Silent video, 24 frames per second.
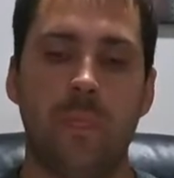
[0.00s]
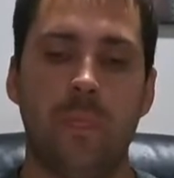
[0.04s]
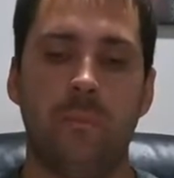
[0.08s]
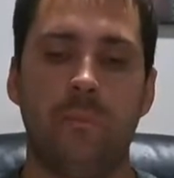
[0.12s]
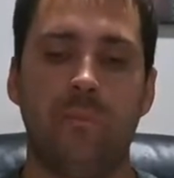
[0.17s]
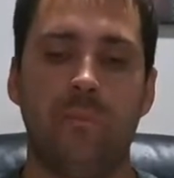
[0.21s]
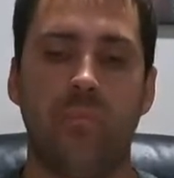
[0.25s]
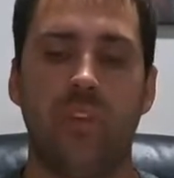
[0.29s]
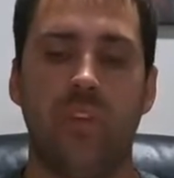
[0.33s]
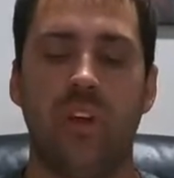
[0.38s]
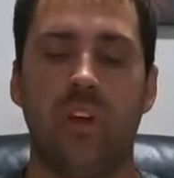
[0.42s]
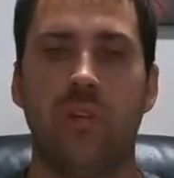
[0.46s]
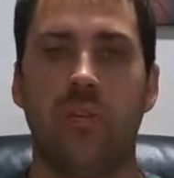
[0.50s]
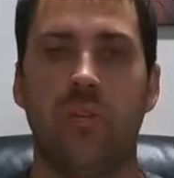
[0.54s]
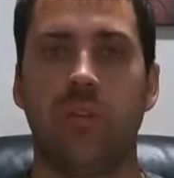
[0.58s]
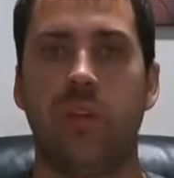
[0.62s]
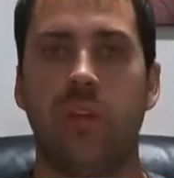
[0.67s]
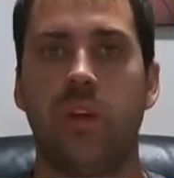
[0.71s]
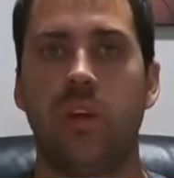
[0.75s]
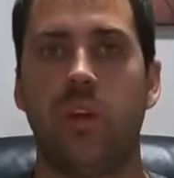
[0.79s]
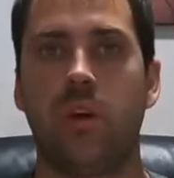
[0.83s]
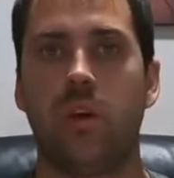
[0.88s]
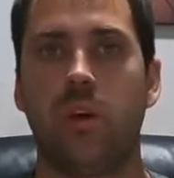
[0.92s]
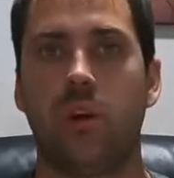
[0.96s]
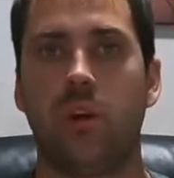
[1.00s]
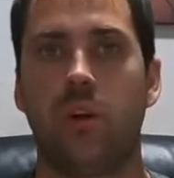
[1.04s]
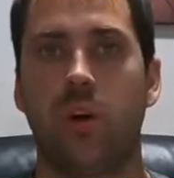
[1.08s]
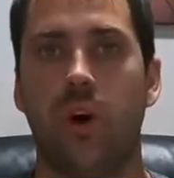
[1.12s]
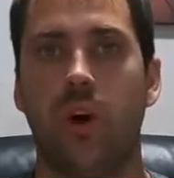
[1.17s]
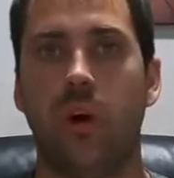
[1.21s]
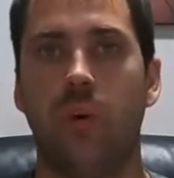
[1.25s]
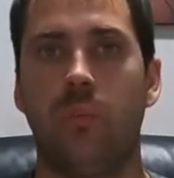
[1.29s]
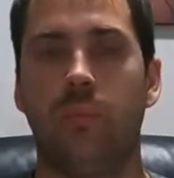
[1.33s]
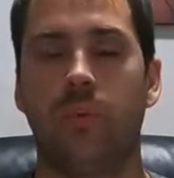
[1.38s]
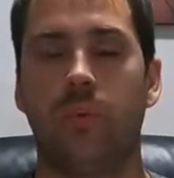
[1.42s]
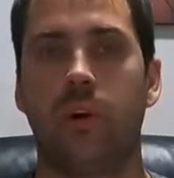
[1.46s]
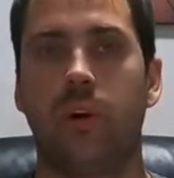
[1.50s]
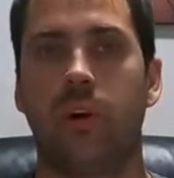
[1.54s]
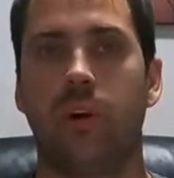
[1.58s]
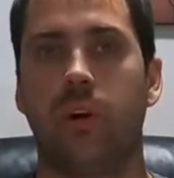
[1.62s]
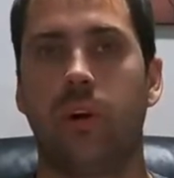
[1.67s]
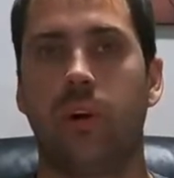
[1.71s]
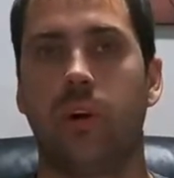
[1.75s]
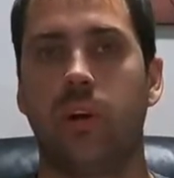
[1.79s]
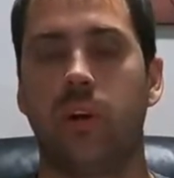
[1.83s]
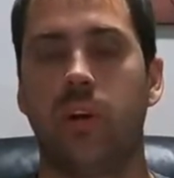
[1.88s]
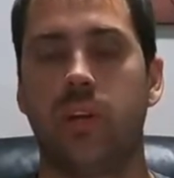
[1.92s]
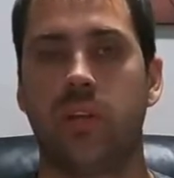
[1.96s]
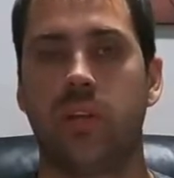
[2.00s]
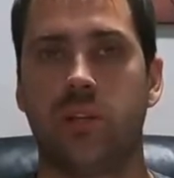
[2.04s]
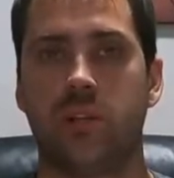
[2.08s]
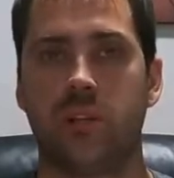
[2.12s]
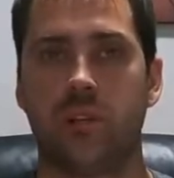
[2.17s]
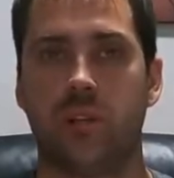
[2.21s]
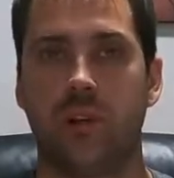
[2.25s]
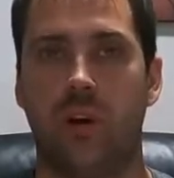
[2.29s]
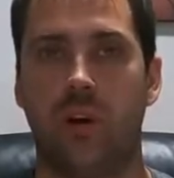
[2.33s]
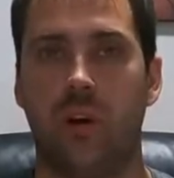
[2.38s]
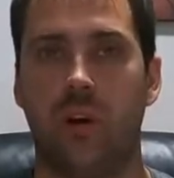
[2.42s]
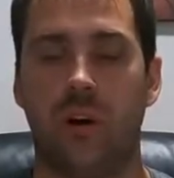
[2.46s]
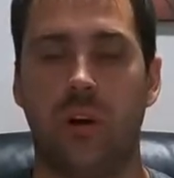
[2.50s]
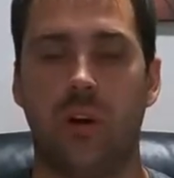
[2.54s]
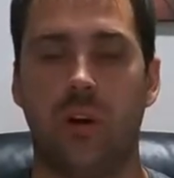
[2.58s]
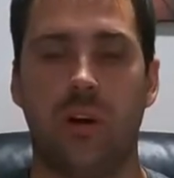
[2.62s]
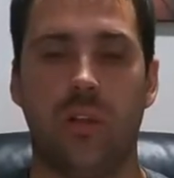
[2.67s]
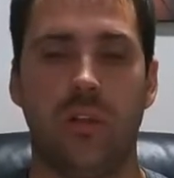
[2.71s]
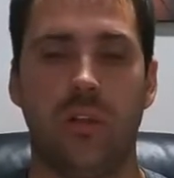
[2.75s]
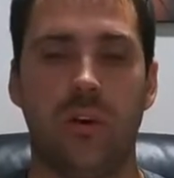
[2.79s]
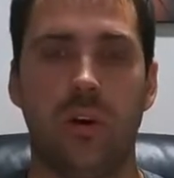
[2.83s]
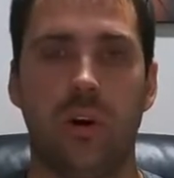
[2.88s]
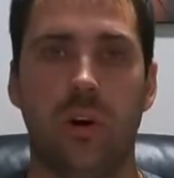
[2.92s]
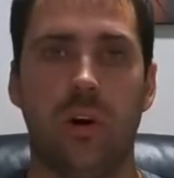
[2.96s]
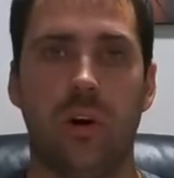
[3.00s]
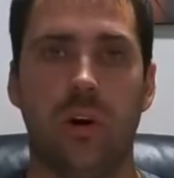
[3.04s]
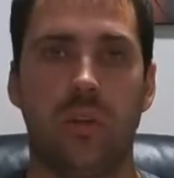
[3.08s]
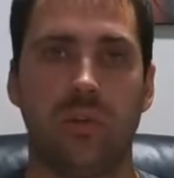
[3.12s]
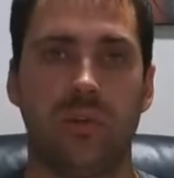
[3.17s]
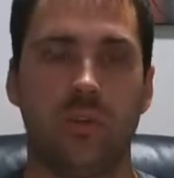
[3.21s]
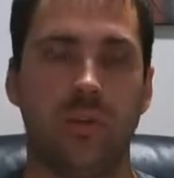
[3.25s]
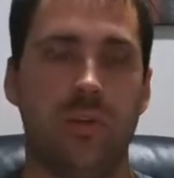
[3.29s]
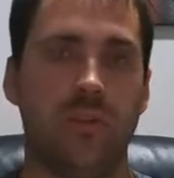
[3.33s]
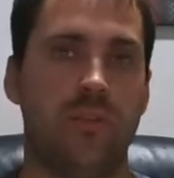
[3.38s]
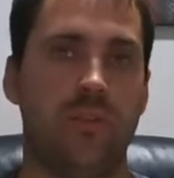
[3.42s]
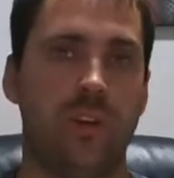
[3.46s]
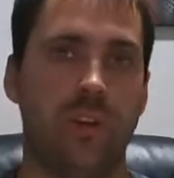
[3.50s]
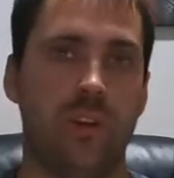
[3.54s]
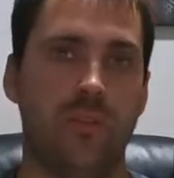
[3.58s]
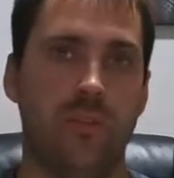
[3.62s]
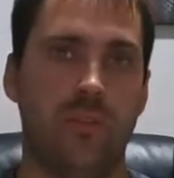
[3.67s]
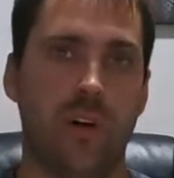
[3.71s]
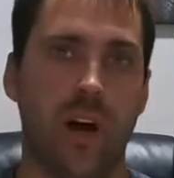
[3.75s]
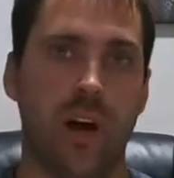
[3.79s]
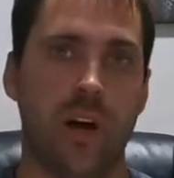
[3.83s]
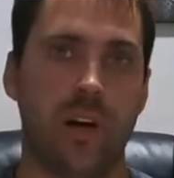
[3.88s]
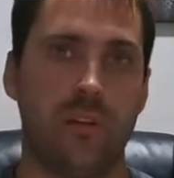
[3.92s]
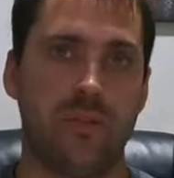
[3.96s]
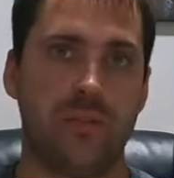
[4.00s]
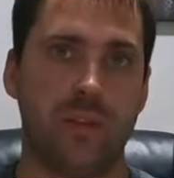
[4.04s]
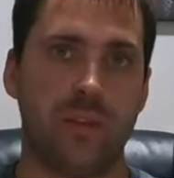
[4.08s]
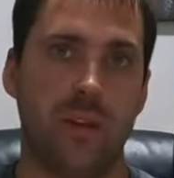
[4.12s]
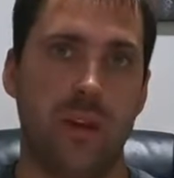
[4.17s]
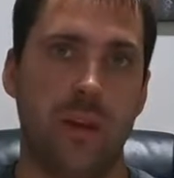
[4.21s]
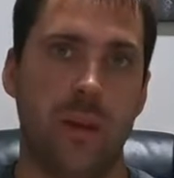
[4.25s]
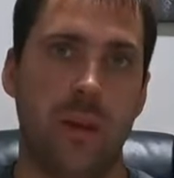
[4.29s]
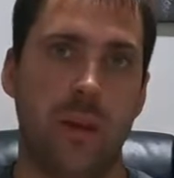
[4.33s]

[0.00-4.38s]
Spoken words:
Then the Cobra they're all 355s.